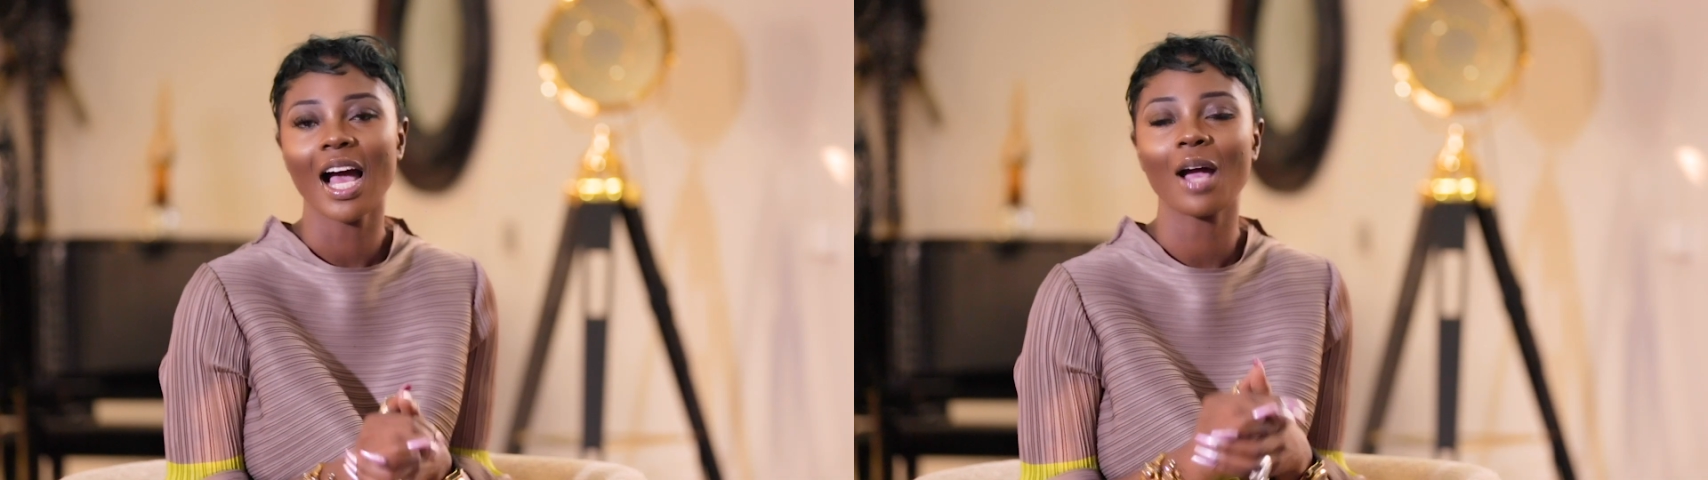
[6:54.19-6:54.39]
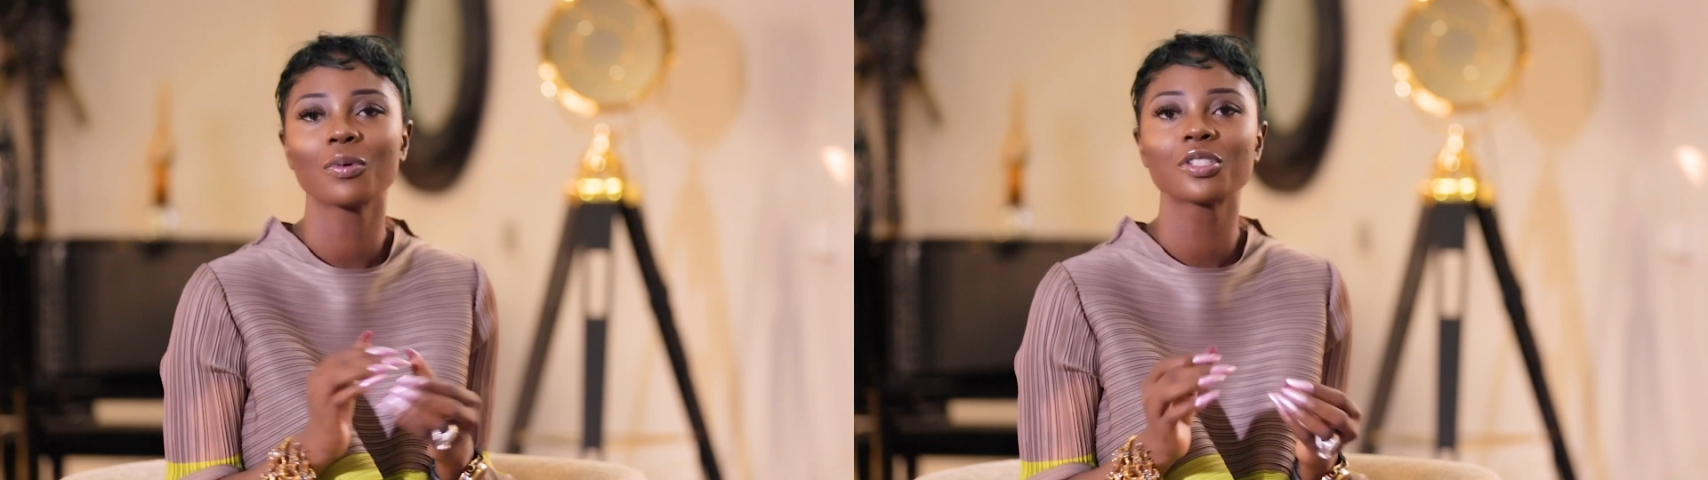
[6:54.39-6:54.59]

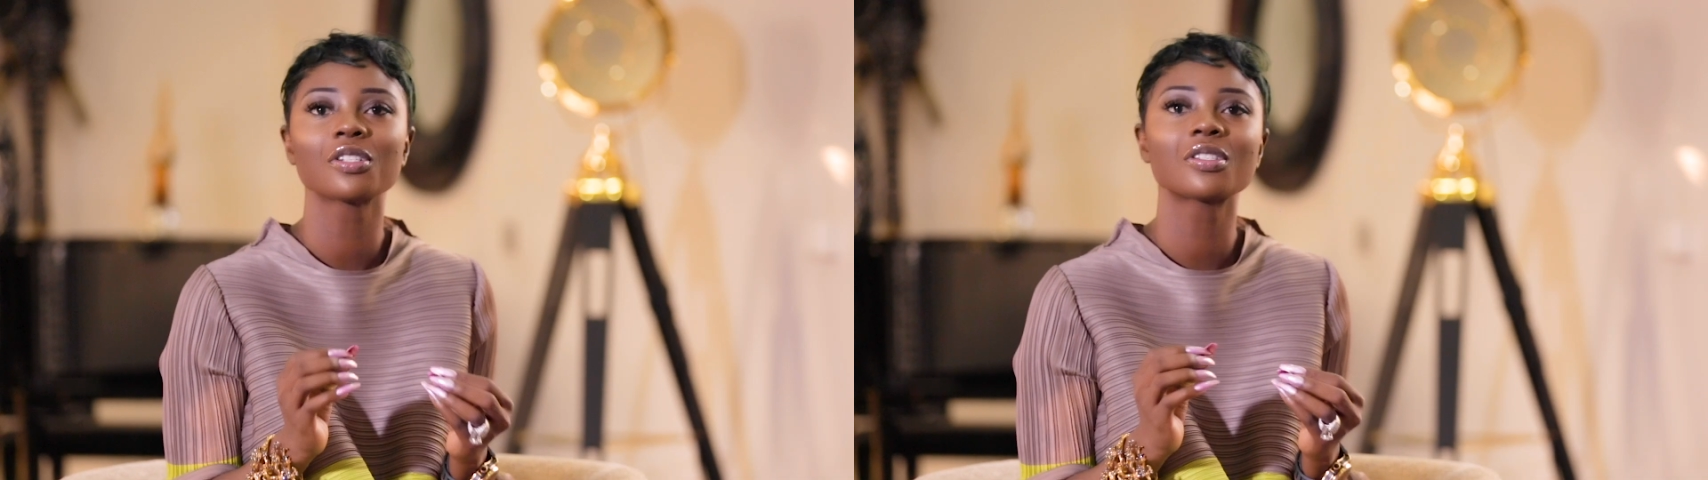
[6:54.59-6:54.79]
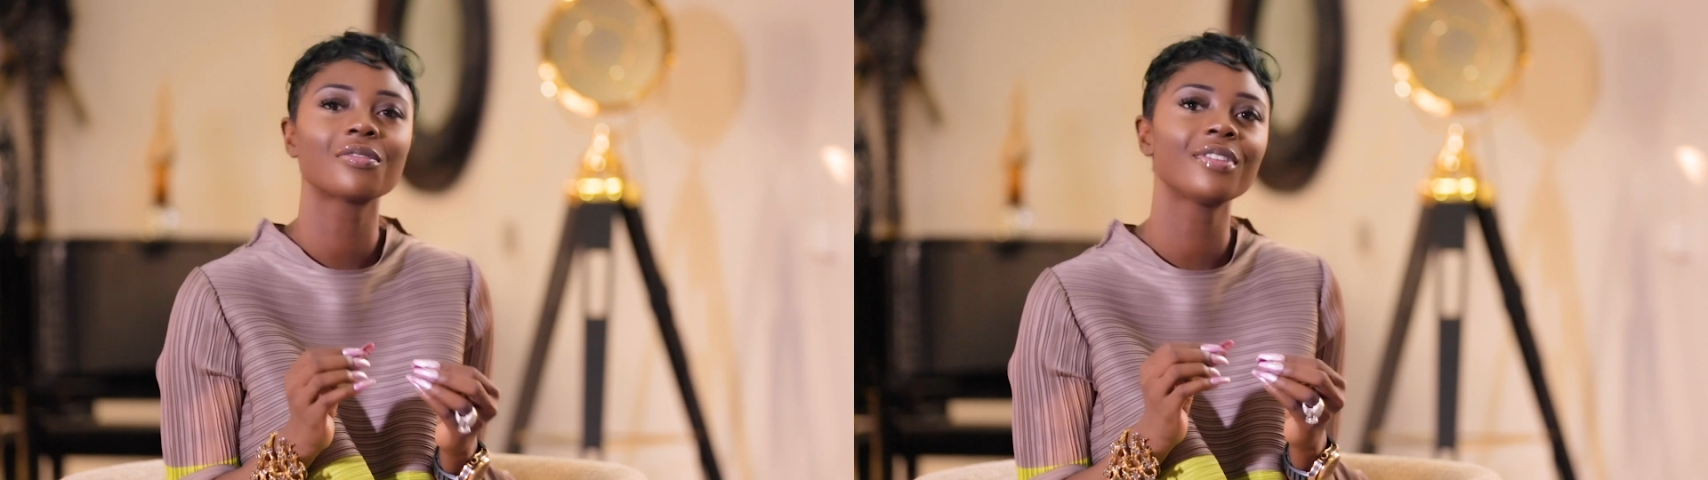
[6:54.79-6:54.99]
I
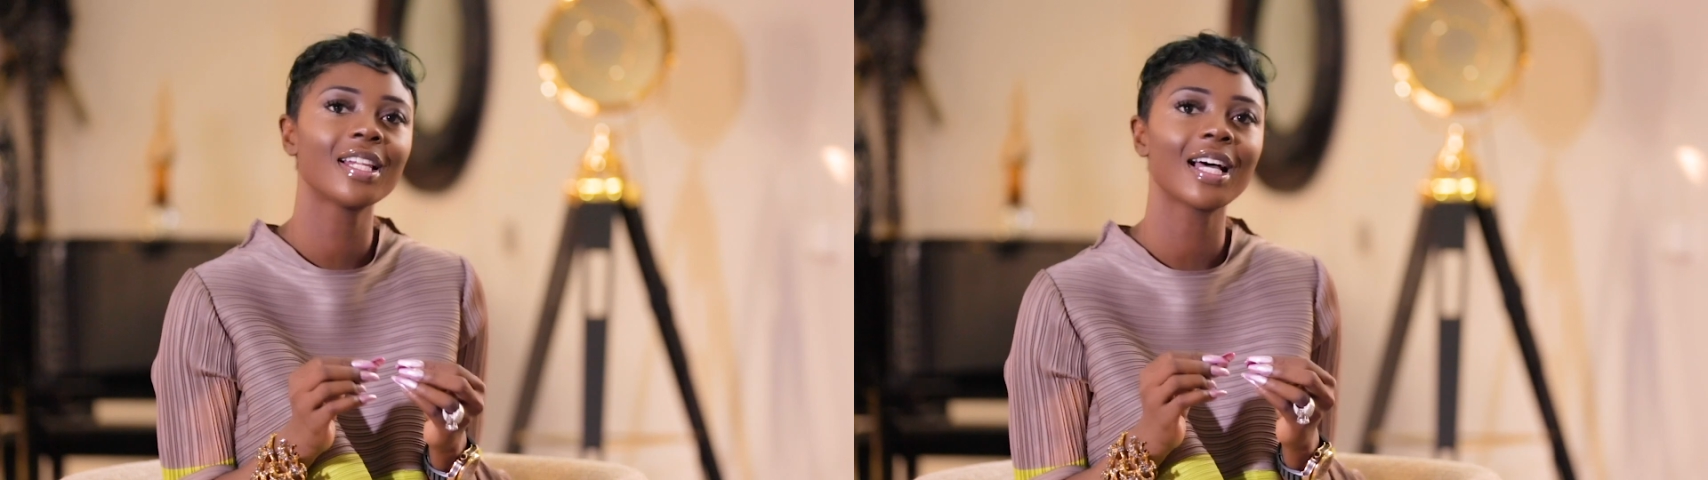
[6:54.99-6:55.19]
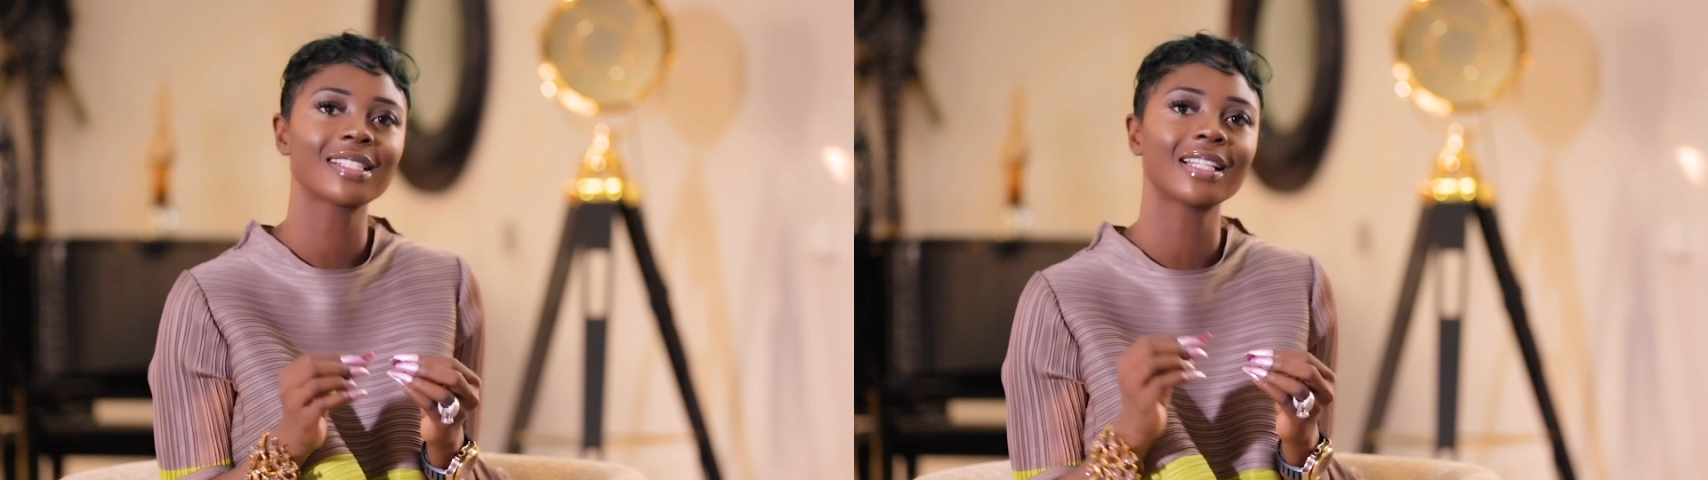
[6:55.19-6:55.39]
want you to
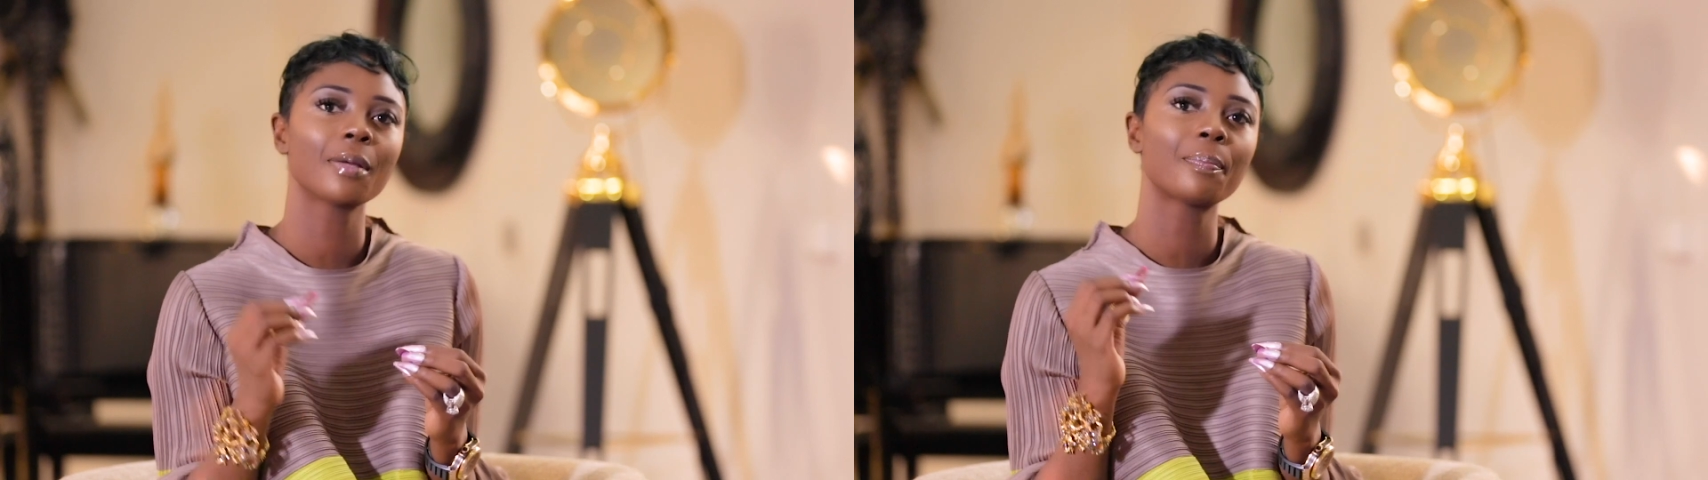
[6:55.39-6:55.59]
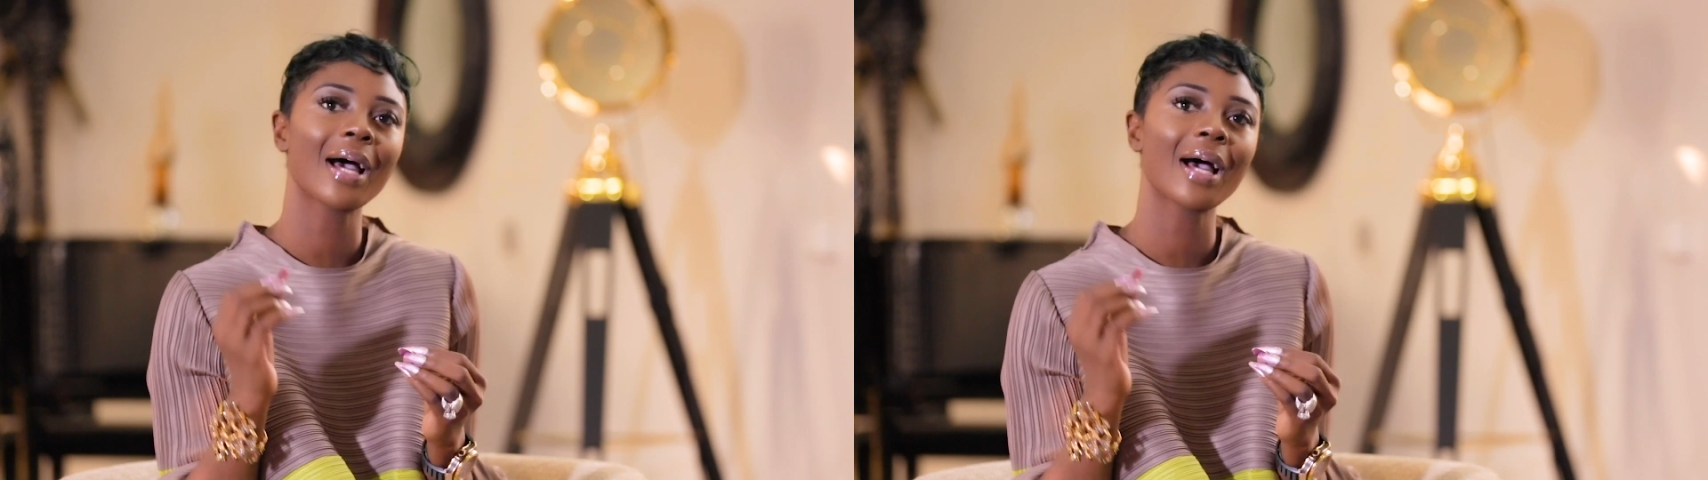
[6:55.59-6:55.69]
realize that the